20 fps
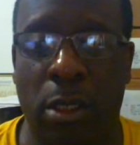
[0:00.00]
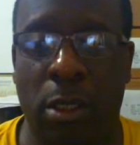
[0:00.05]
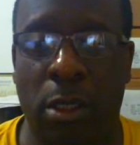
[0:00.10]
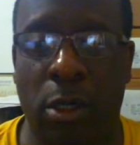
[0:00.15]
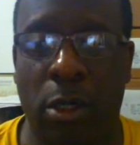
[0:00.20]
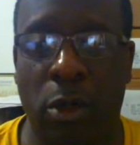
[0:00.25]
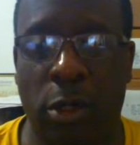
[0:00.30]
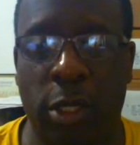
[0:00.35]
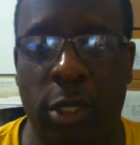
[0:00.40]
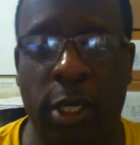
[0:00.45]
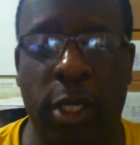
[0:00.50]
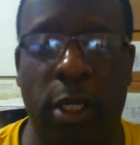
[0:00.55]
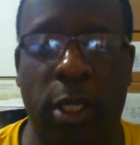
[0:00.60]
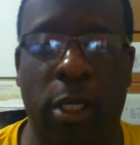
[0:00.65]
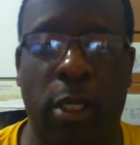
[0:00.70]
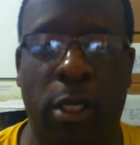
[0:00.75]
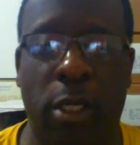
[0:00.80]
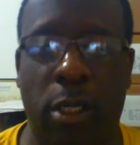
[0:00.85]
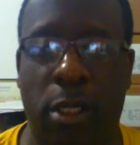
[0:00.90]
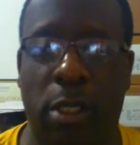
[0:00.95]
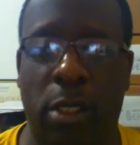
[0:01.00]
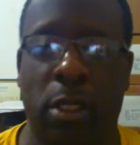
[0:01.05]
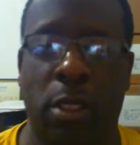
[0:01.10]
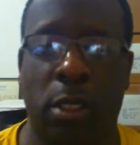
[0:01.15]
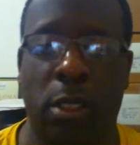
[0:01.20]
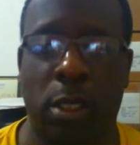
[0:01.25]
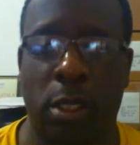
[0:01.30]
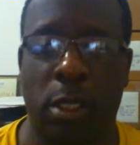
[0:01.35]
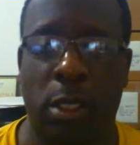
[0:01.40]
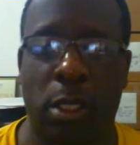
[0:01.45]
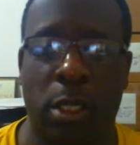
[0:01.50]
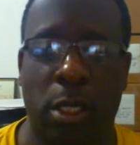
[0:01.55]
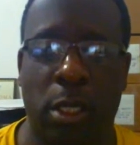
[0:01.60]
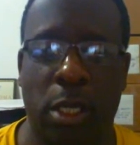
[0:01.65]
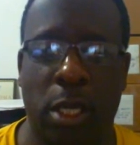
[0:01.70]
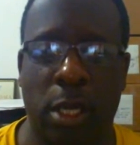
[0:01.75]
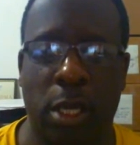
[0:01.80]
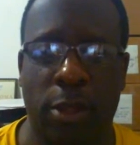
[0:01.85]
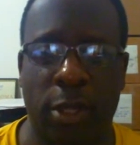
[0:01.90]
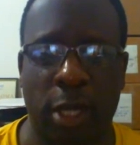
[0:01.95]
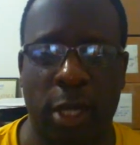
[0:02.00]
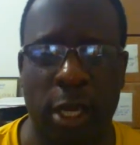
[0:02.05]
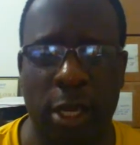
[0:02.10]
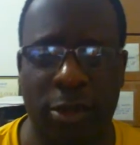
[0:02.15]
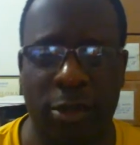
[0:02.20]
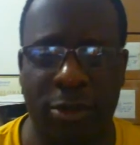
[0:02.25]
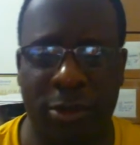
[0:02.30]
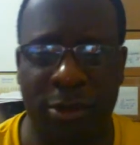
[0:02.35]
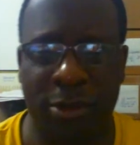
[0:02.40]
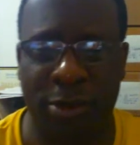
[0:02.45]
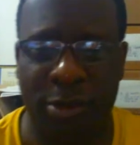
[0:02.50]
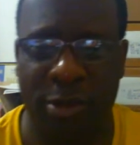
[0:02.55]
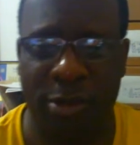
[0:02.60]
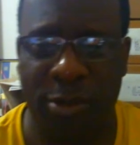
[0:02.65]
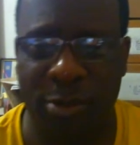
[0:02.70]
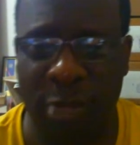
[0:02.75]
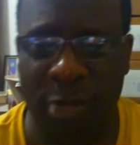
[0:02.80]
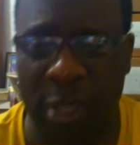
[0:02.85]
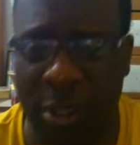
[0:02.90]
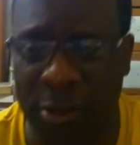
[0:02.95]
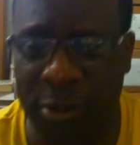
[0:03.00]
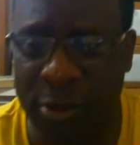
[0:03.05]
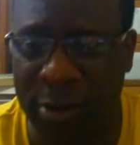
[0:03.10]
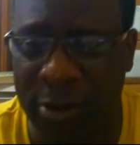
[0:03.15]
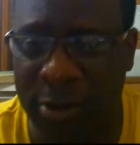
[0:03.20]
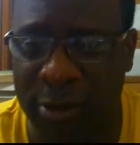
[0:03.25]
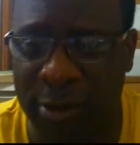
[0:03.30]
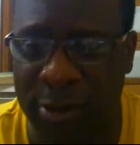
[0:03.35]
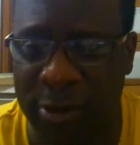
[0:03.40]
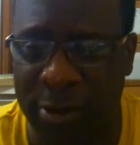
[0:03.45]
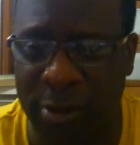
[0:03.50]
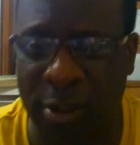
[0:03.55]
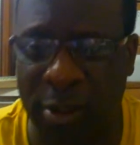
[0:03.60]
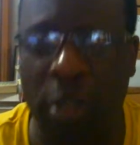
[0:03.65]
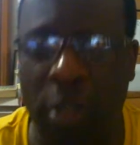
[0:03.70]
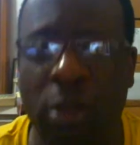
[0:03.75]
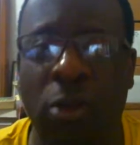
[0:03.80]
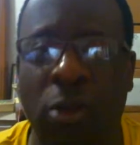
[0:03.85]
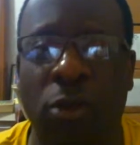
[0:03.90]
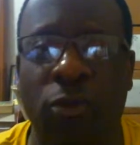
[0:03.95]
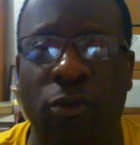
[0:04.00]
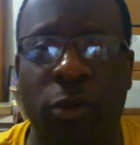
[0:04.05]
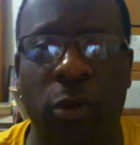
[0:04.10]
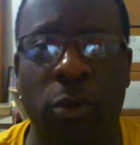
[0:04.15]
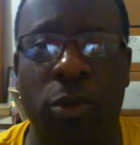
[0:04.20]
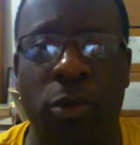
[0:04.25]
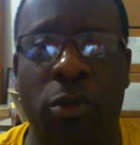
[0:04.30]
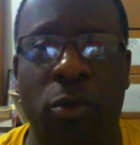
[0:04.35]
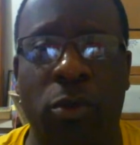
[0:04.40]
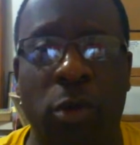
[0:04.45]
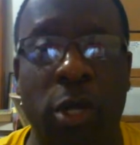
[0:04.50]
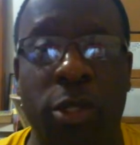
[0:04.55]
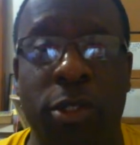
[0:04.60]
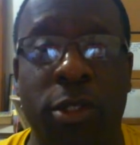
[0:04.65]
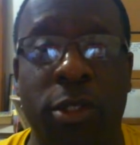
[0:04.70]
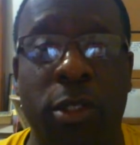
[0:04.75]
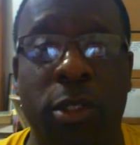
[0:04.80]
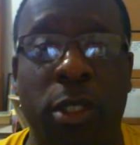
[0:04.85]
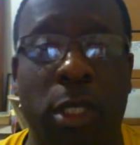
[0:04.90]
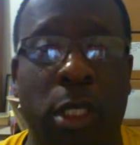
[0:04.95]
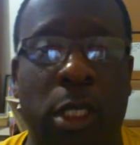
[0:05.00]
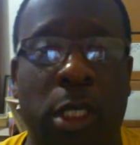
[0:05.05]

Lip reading: Okay, I think I answered this viewer's question.